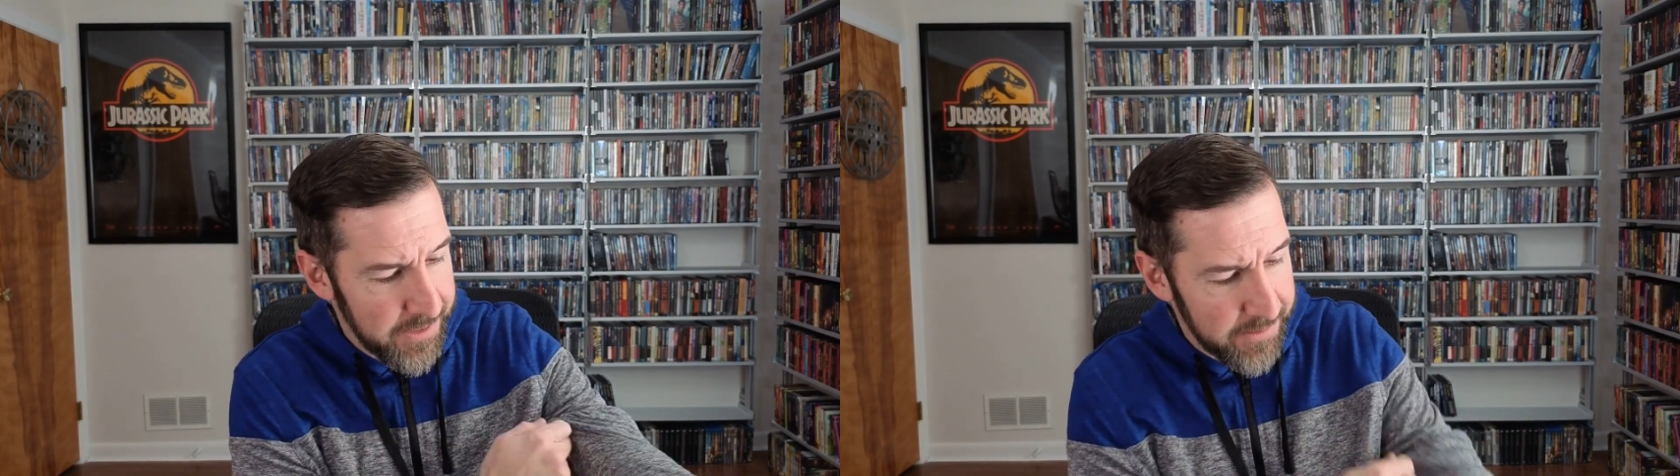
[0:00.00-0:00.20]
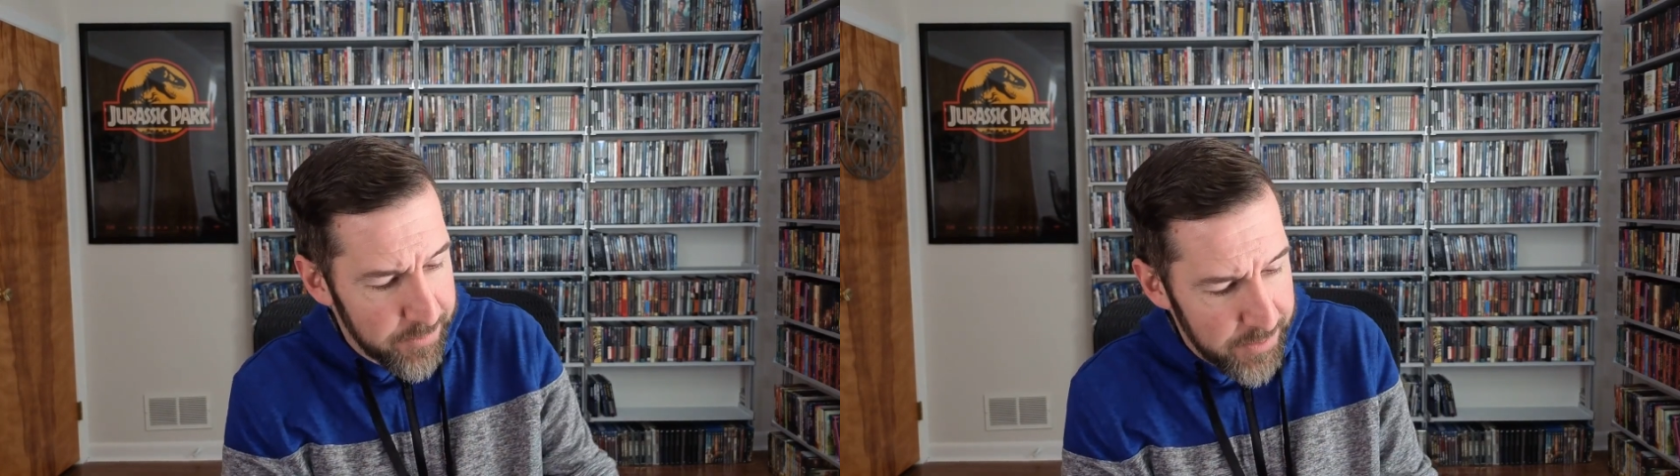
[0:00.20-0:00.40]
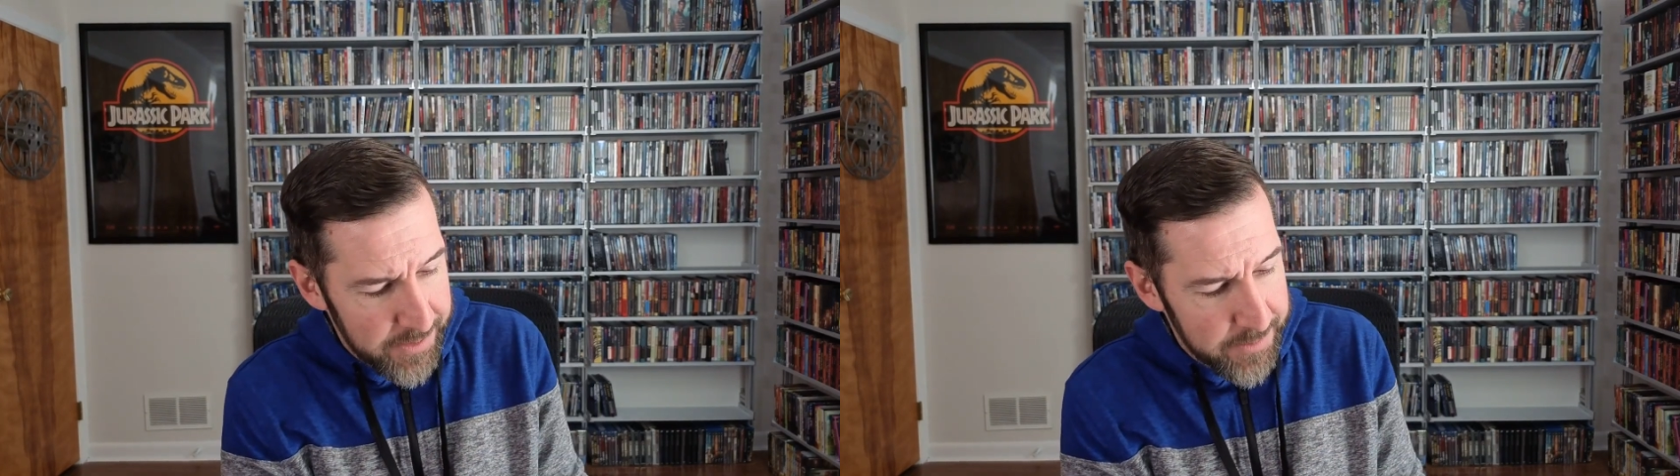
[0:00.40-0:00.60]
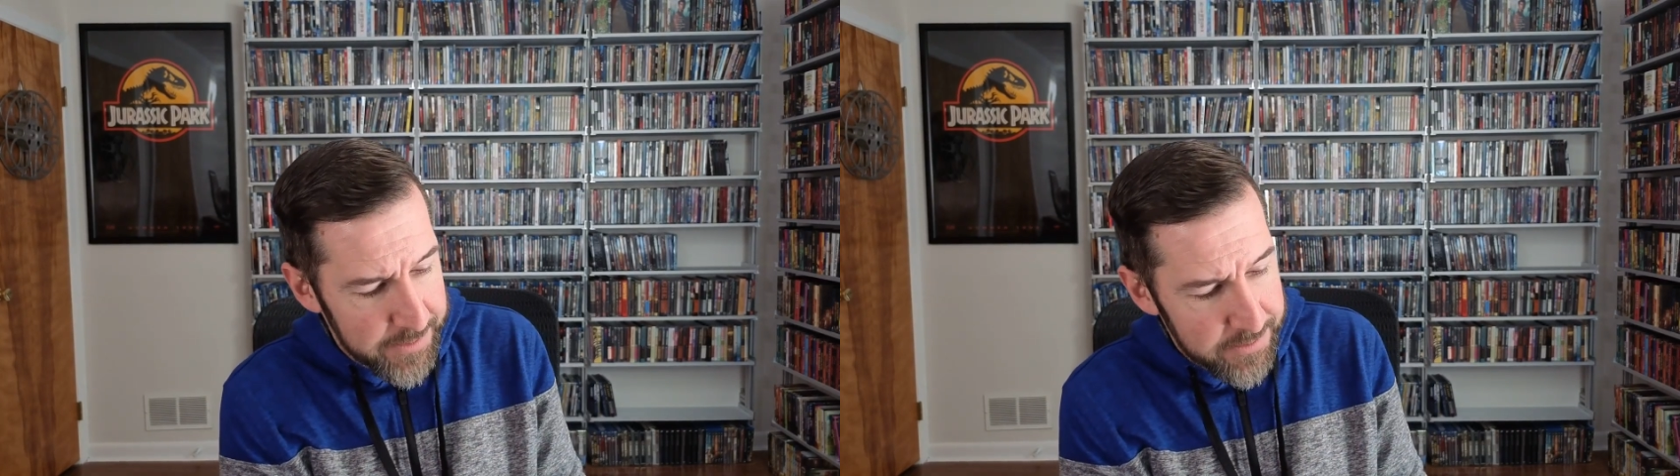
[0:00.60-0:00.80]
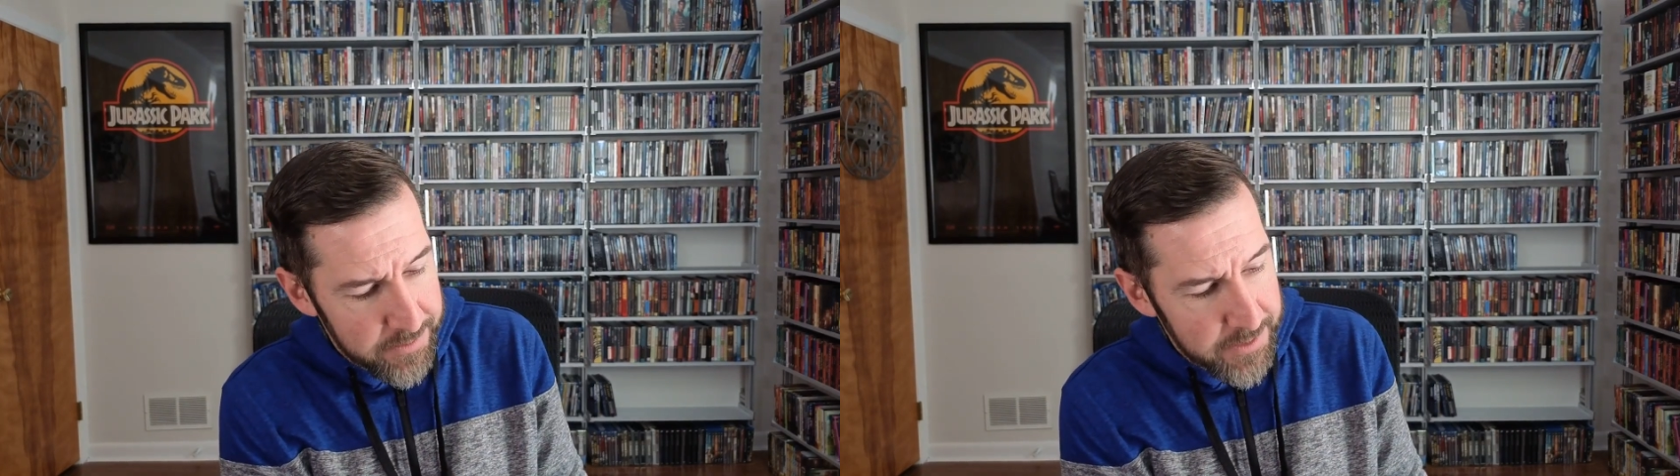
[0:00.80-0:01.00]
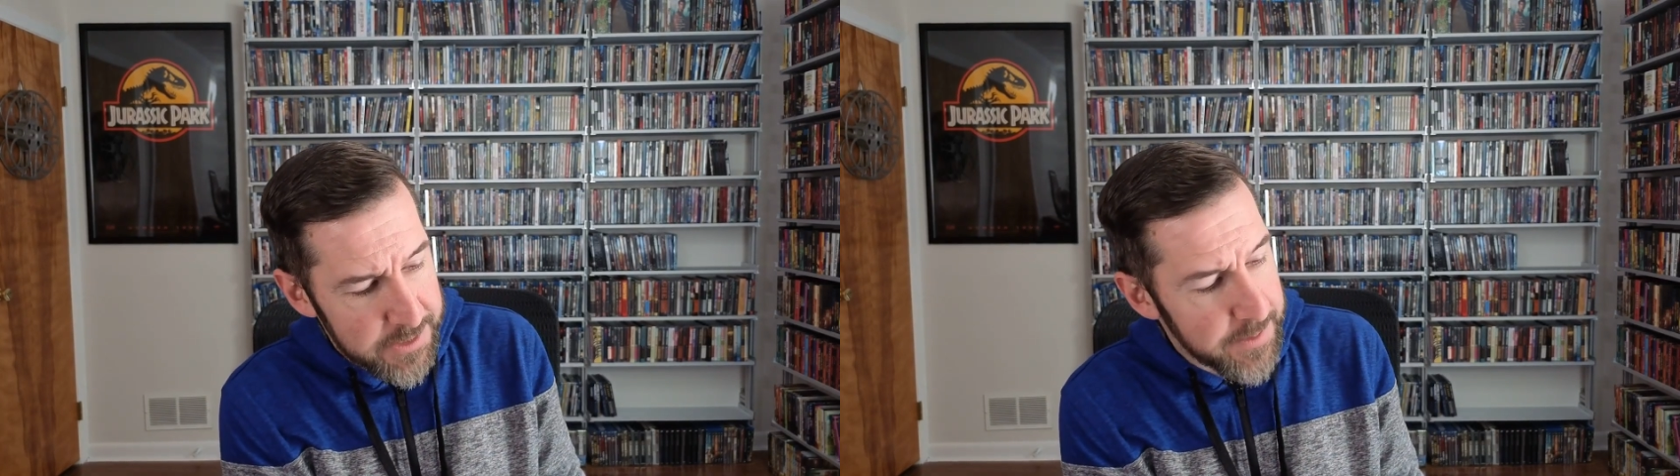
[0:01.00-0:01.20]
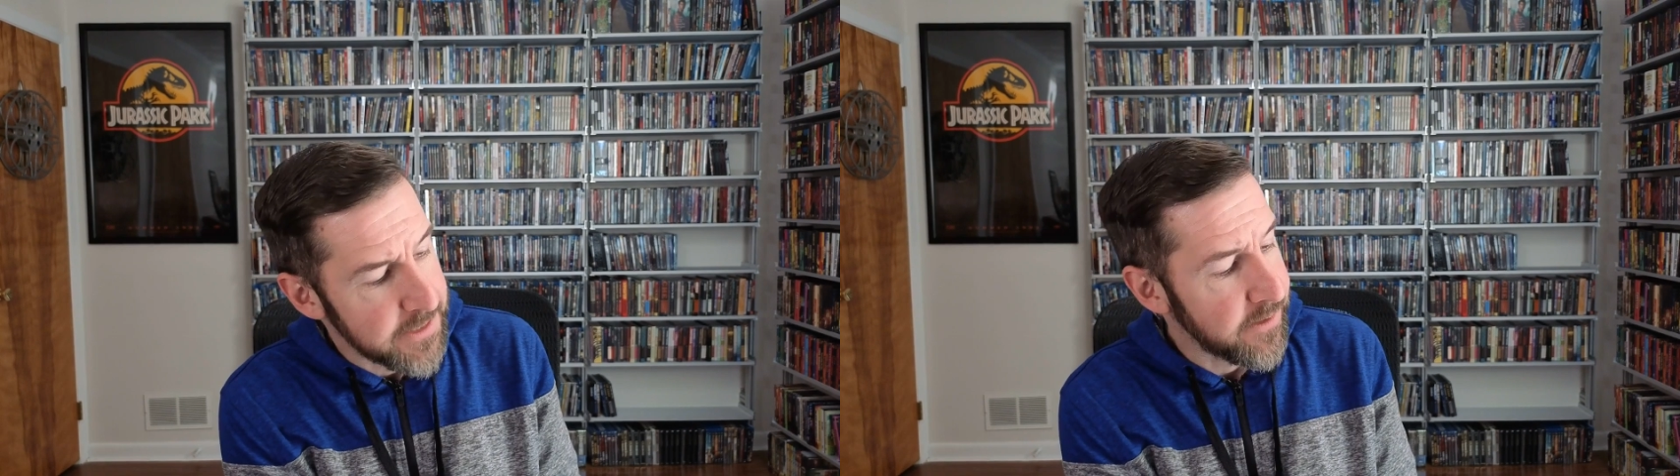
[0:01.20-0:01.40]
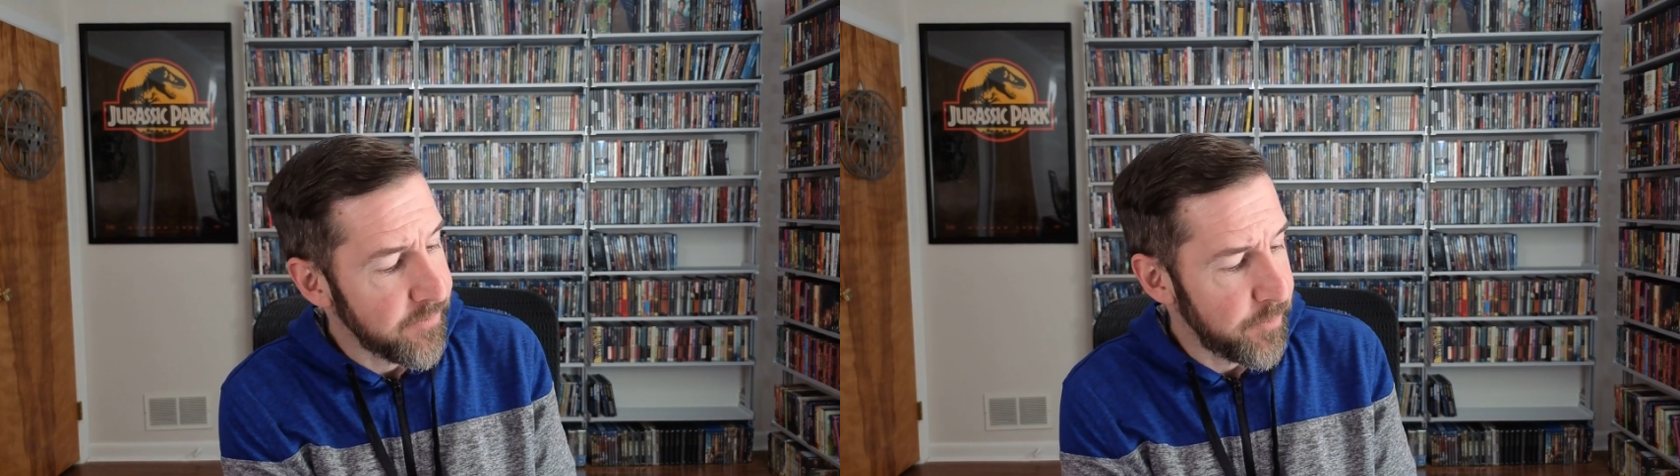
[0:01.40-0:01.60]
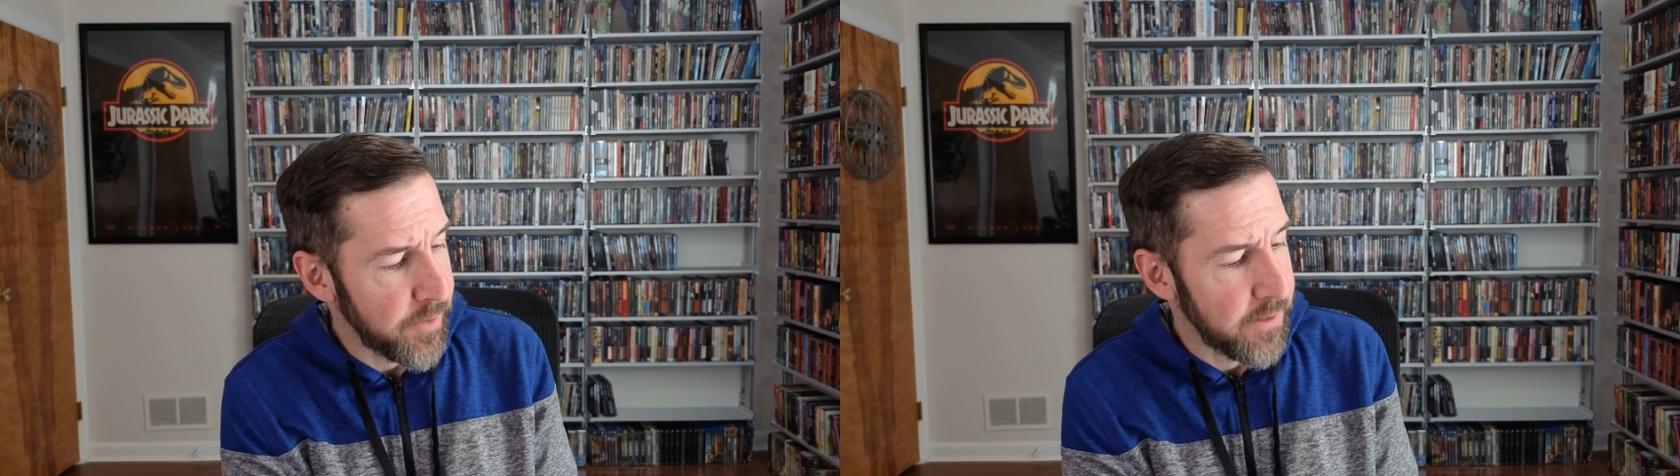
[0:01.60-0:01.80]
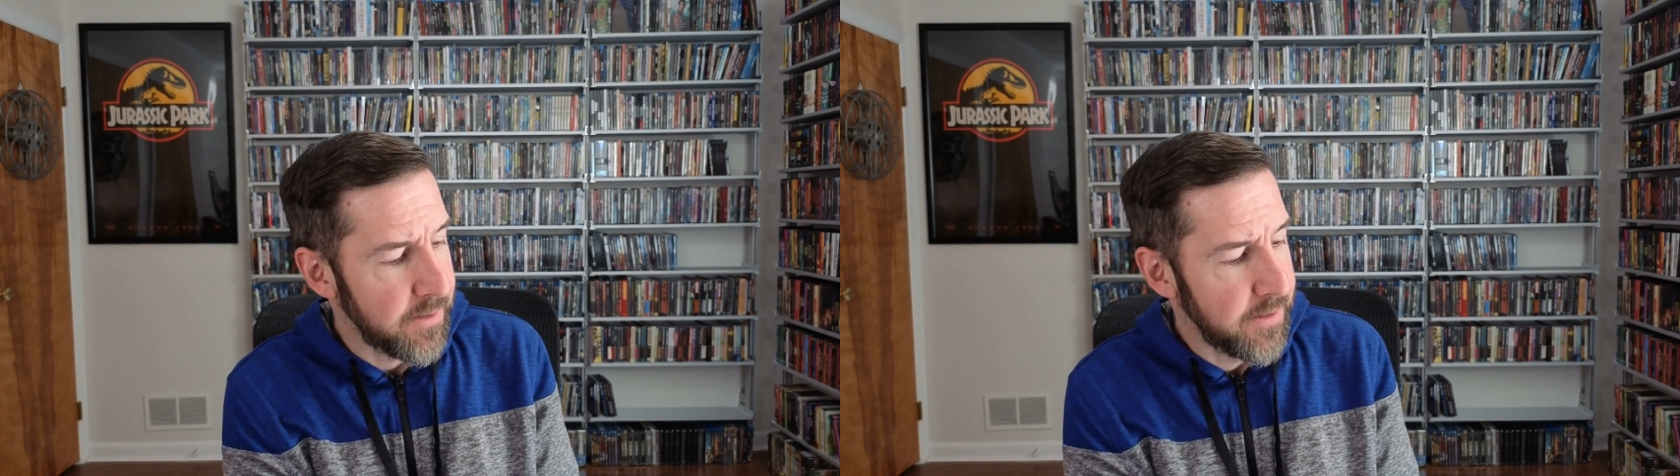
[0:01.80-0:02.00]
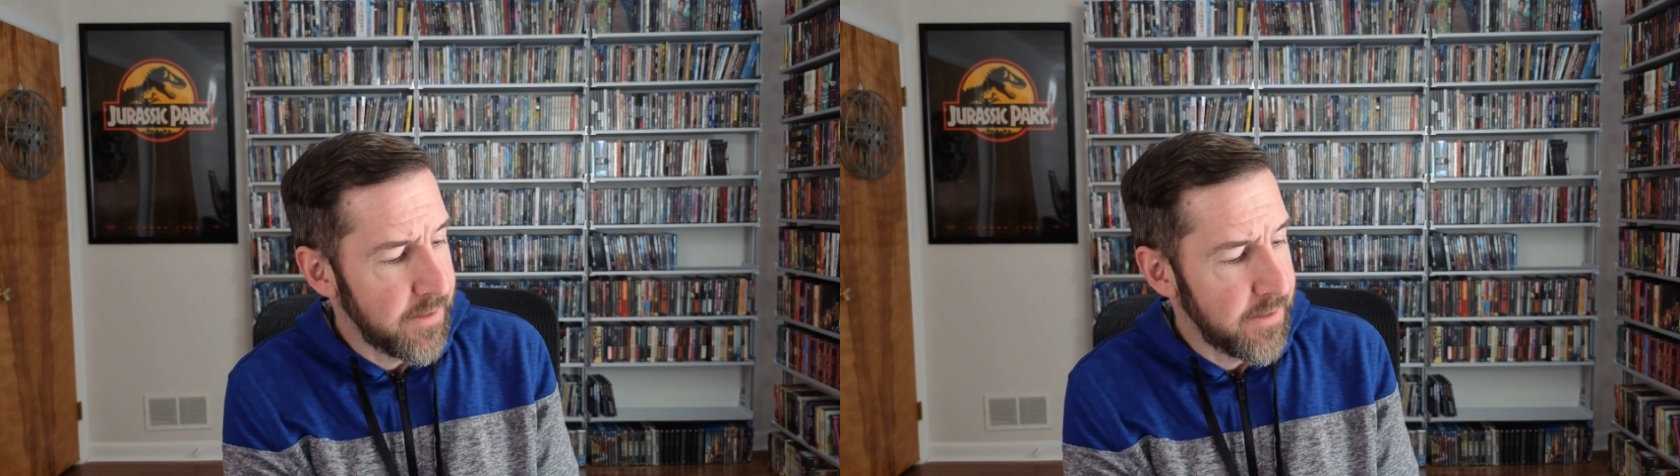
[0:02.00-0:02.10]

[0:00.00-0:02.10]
They're probably gonna be a little expensive, but